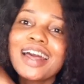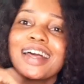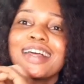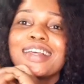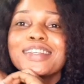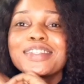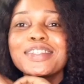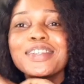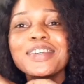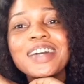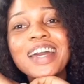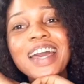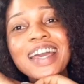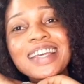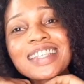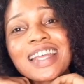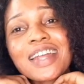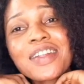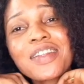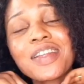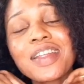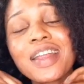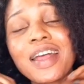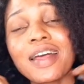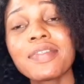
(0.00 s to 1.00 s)
So guys,
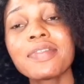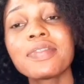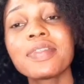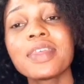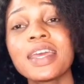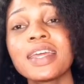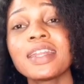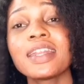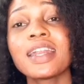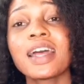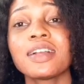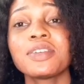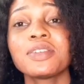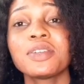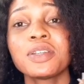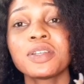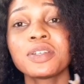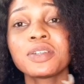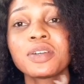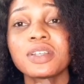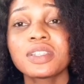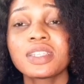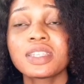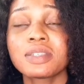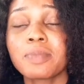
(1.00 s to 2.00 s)
another thing that actually
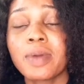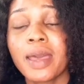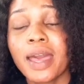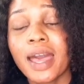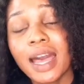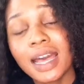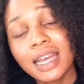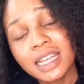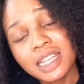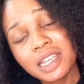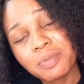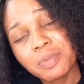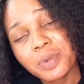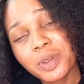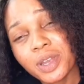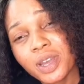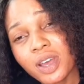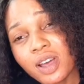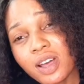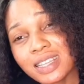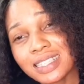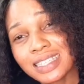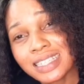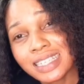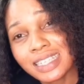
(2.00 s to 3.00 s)
causes my acne
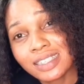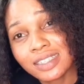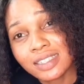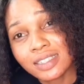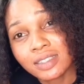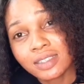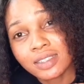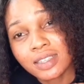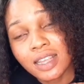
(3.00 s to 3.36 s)
breakout is